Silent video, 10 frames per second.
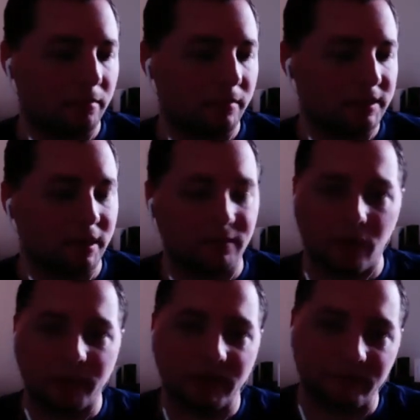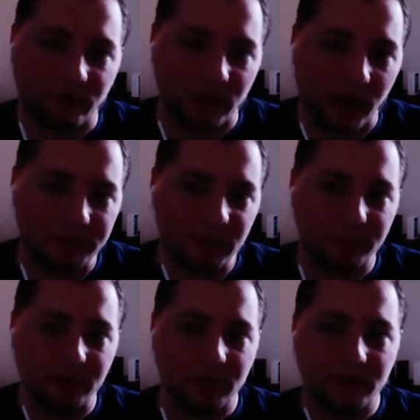instead of coming in for a
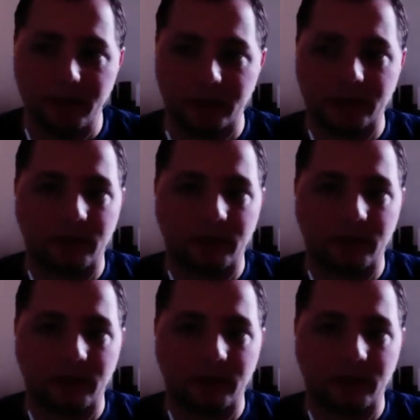laptop, they're